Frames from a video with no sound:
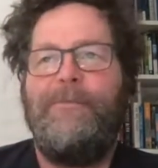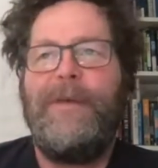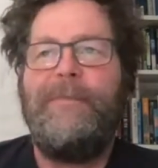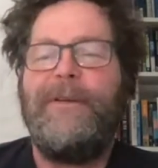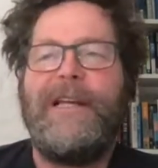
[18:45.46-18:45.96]

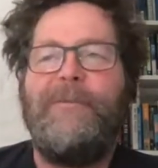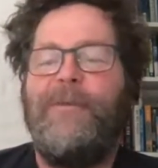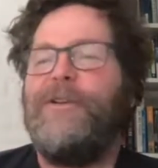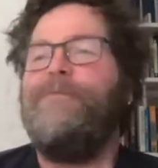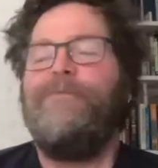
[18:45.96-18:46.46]
people that
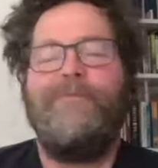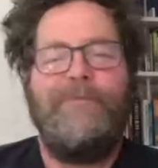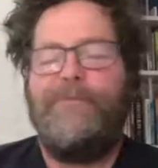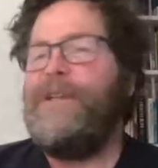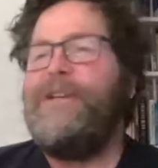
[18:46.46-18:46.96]
work
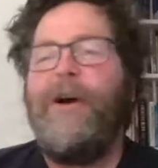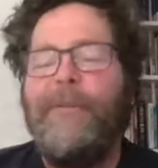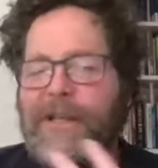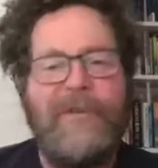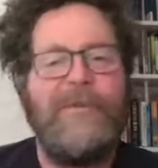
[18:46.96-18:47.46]

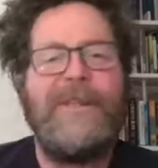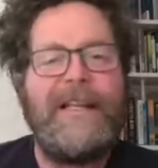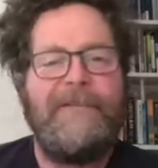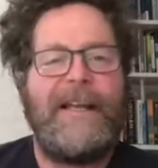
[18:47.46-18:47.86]
predominantly within